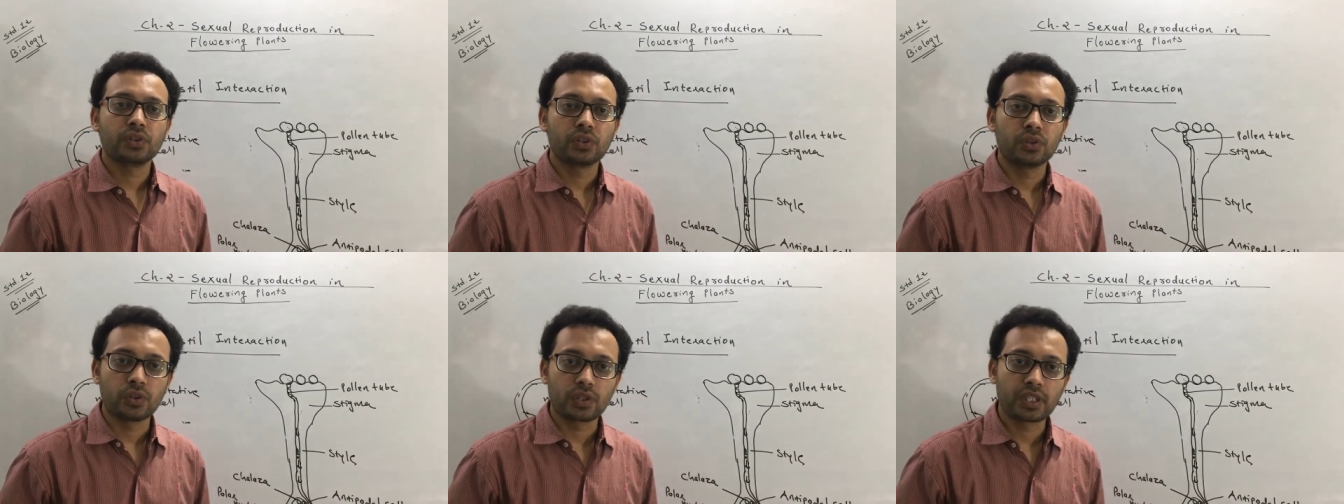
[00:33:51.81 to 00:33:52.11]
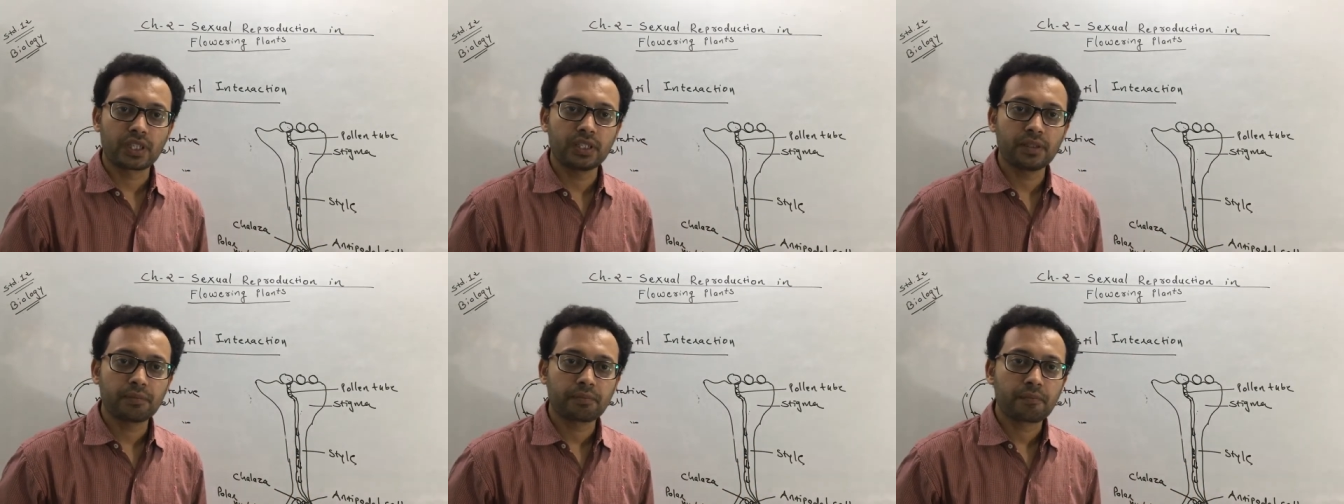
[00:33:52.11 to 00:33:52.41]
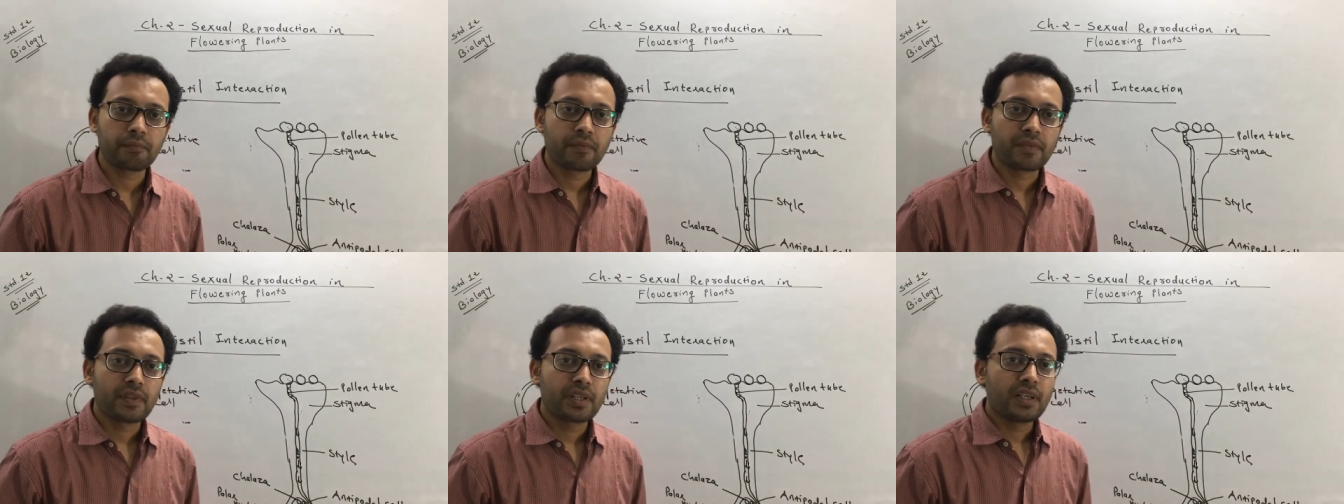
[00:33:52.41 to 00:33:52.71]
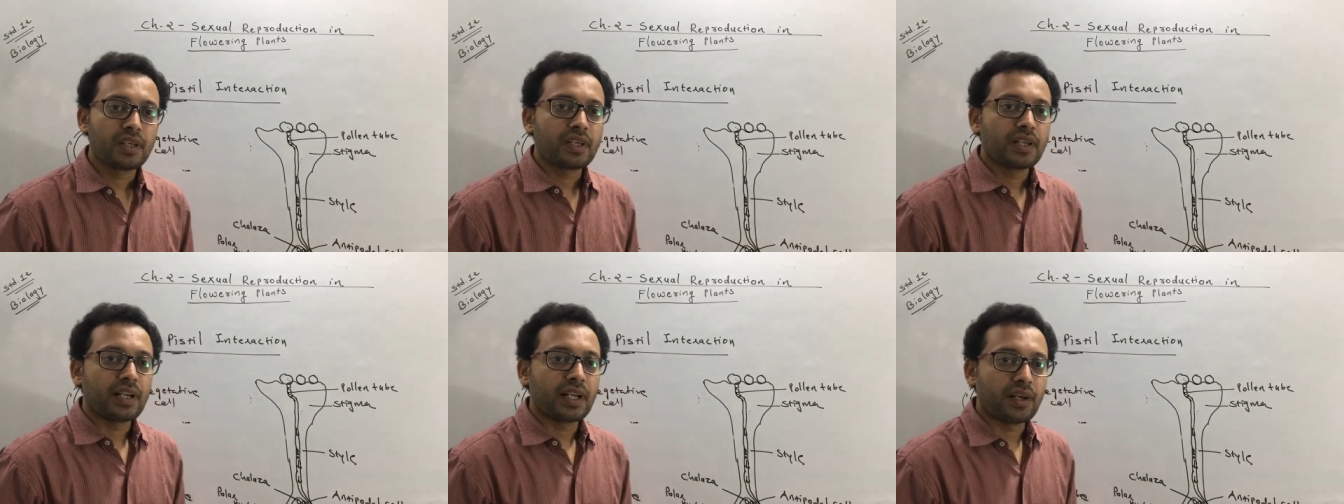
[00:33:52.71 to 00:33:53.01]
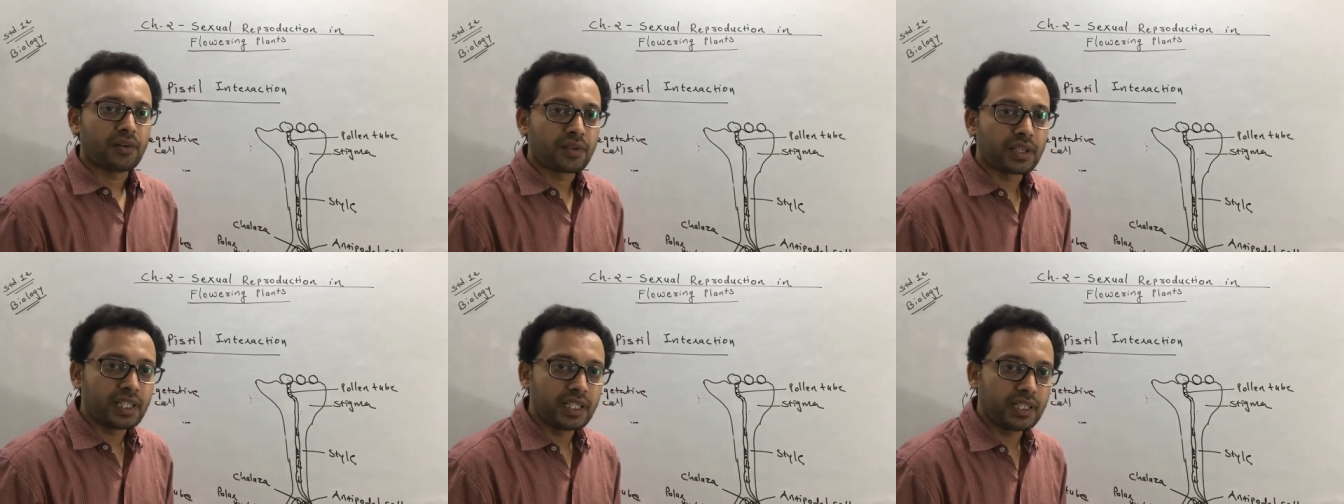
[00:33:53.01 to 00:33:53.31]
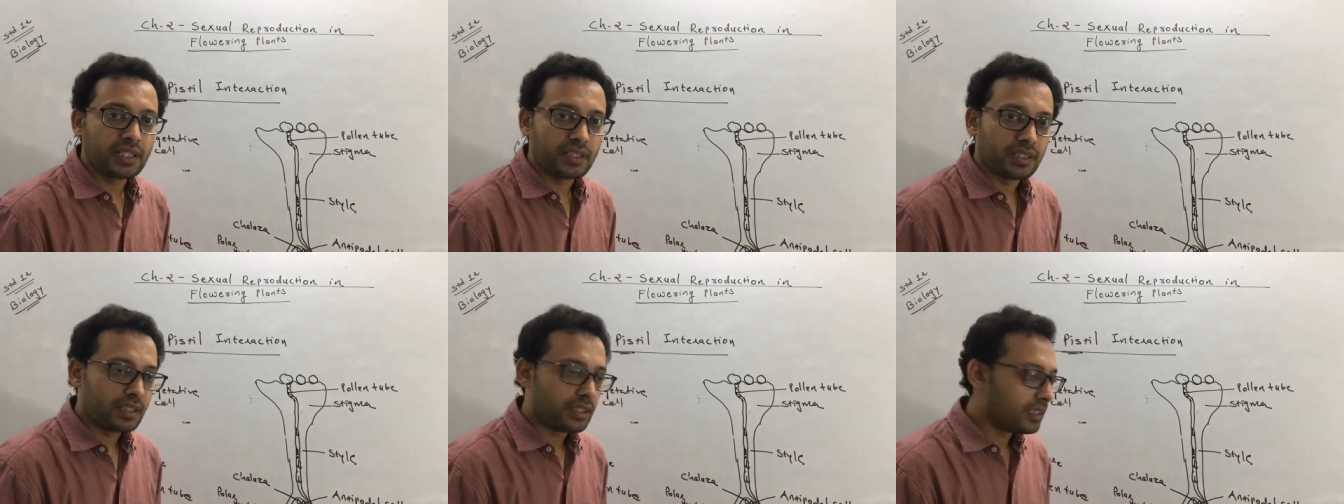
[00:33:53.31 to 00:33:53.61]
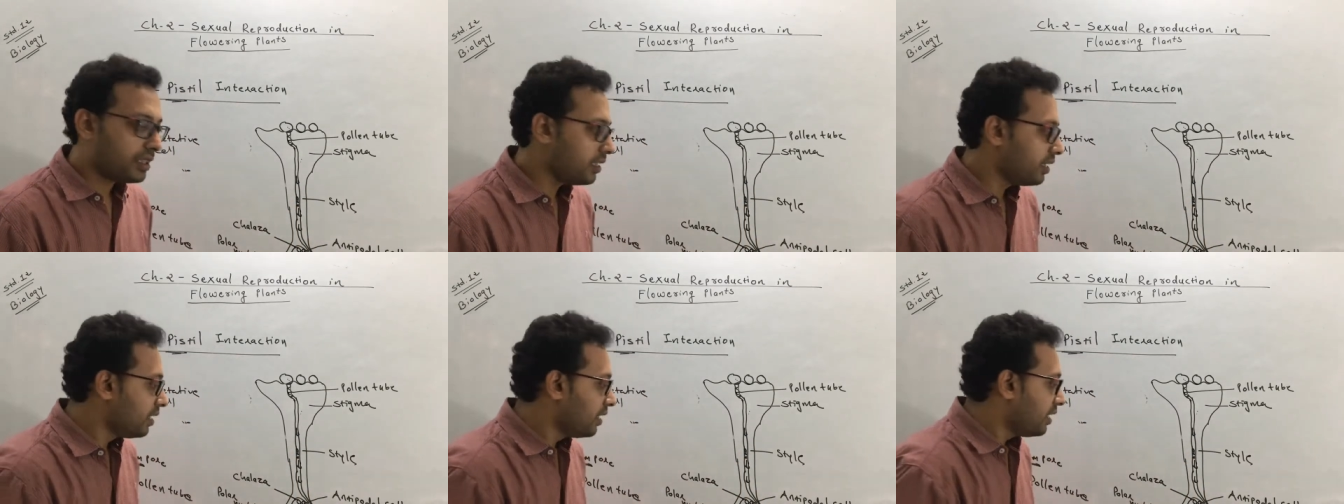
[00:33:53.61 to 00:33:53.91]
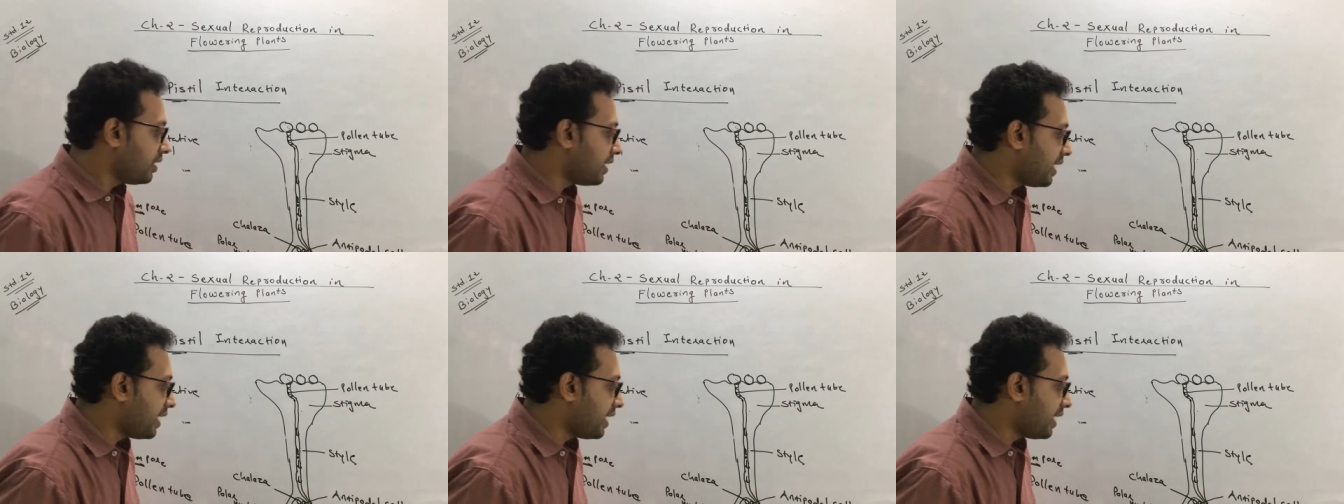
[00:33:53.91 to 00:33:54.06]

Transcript: Okay. Now here,